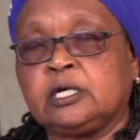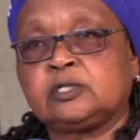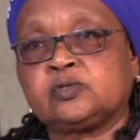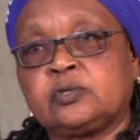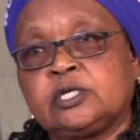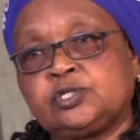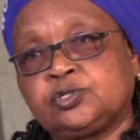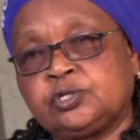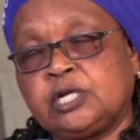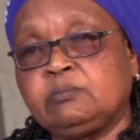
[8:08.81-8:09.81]
So the
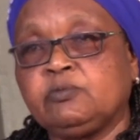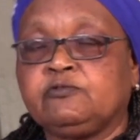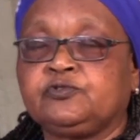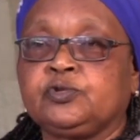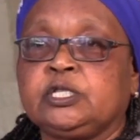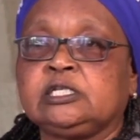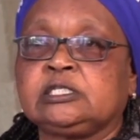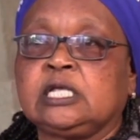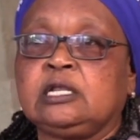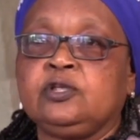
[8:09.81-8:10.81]
children moved to
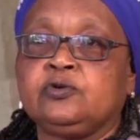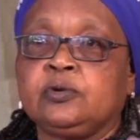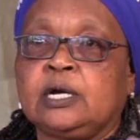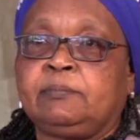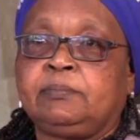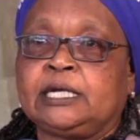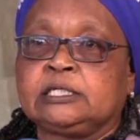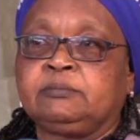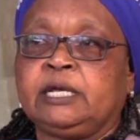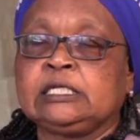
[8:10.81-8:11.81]
these new
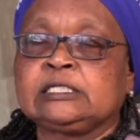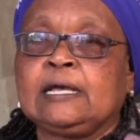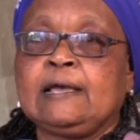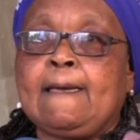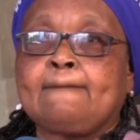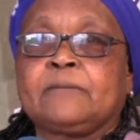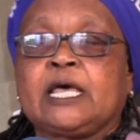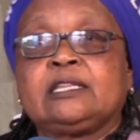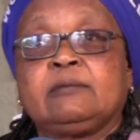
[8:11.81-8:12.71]
apartments, and the